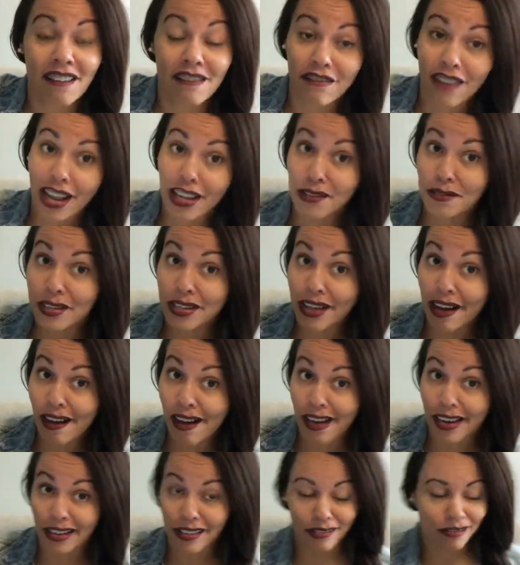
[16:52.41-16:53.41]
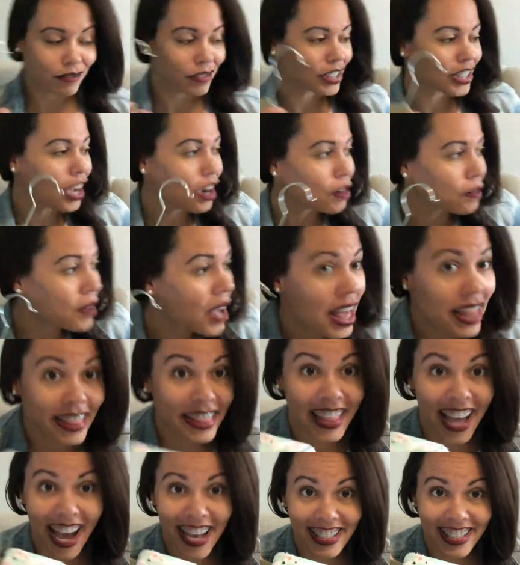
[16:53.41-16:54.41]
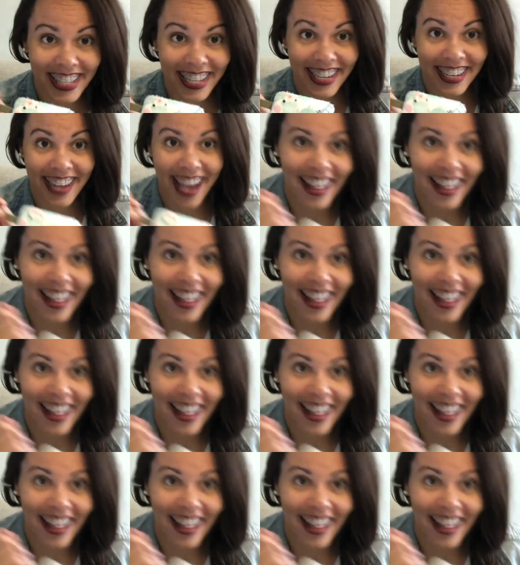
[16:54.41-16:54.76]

follow along. So that's an